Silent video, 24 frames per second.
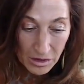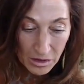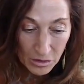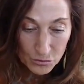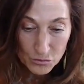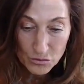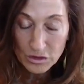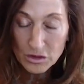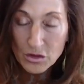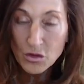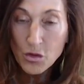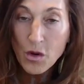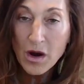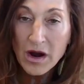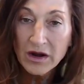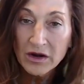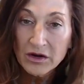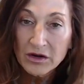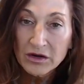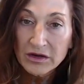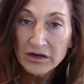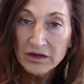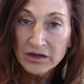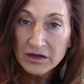
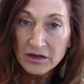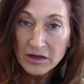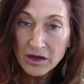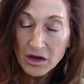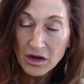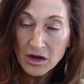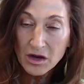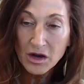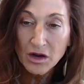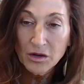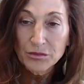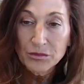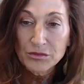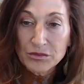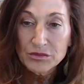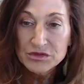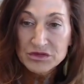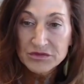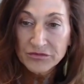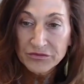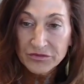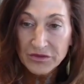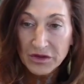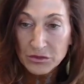requiring.
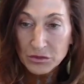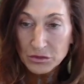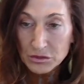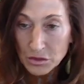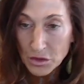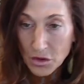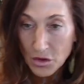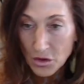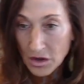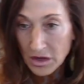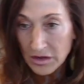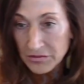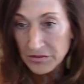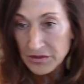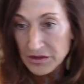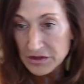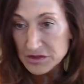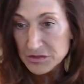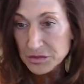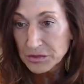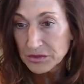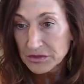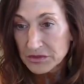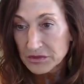There's some federal law on
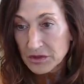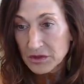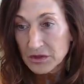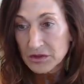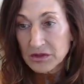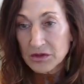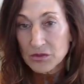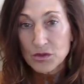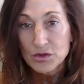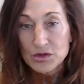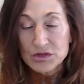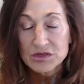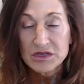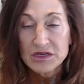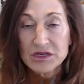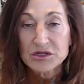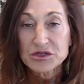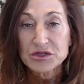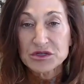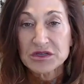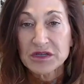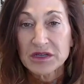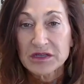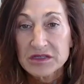this, but of course
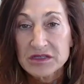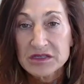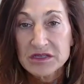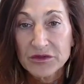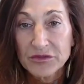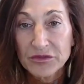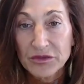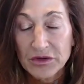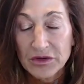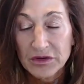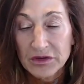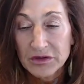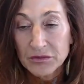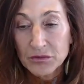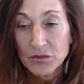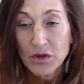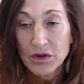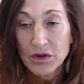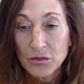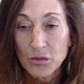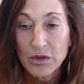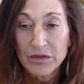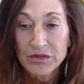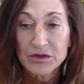each state's different
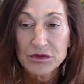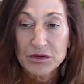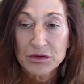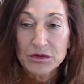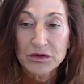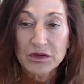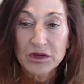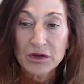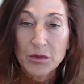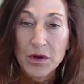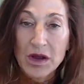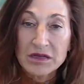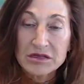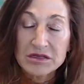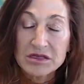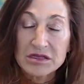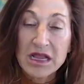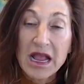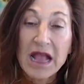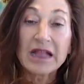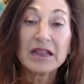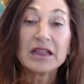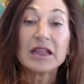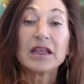when the duty arises,
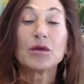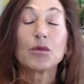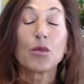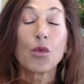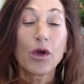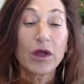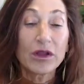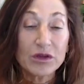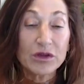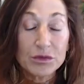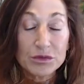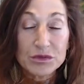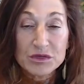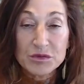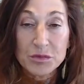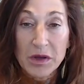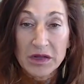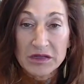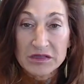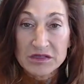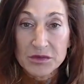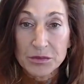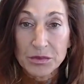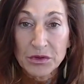and then what your
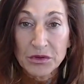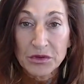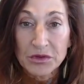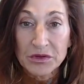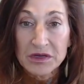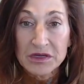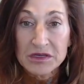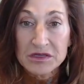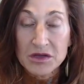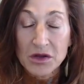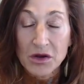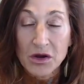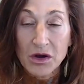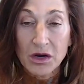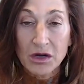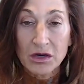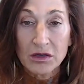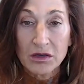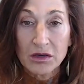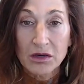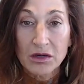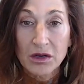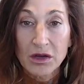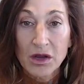responsibilities
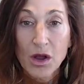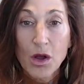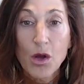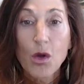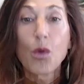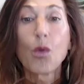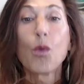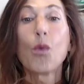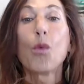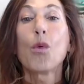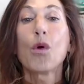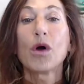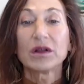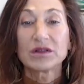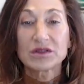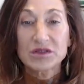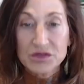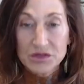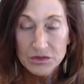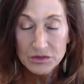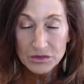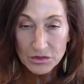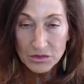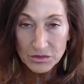are
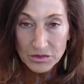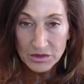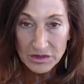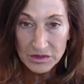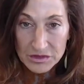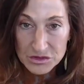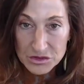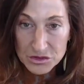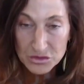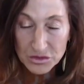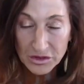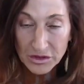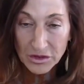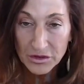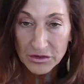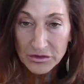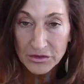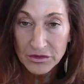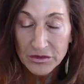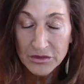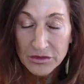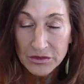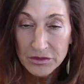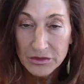once the duty is
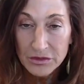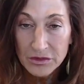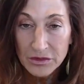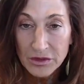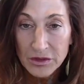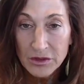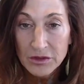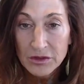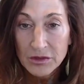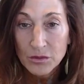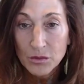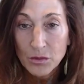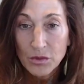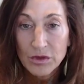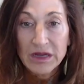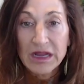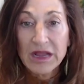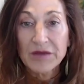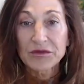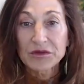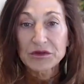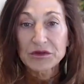triggered. What do you have